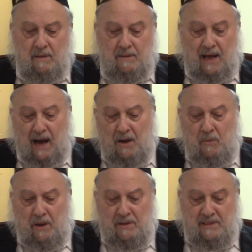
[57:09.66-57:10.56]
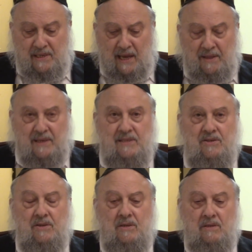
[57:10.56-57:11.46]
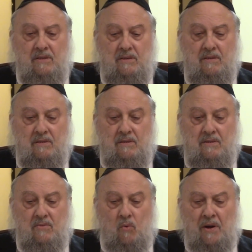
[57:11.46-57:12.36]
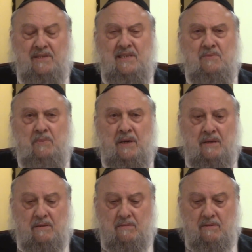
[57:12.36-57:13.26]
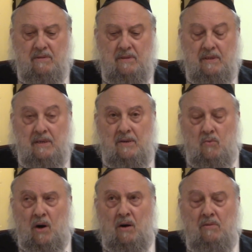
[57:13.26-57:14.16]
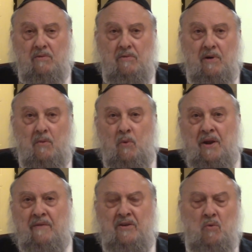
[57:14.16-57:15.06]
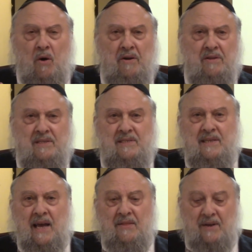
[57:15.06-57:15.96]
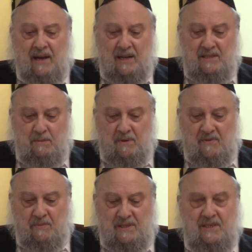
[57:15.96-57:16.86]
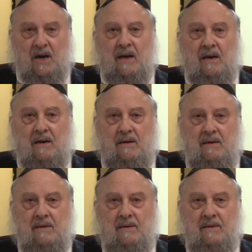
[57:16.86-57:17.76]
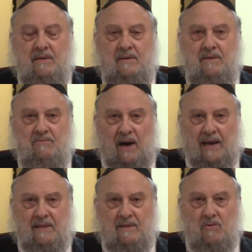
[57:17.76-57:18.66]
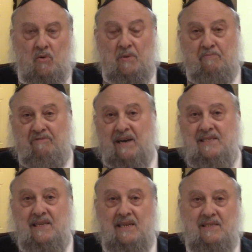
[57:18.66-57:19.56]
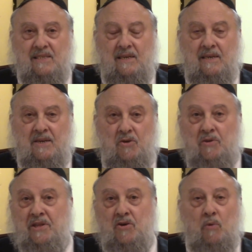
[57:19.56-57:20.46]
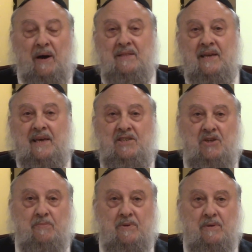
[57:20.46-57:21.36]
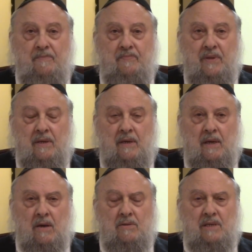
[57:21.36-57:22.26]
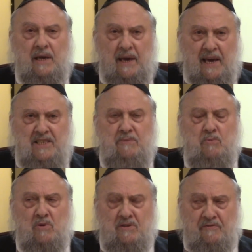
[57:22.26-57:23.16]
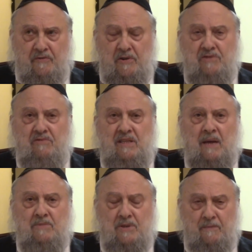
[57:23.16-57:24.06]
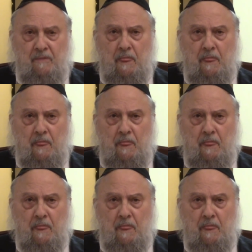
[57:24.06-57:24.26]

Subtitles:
Now, how do we understand this? What does this mean? Well, whenever you want to understand the concept of the Messiah, right, or the process, you need to go back to Egypt. Because Egypt was the first redemption,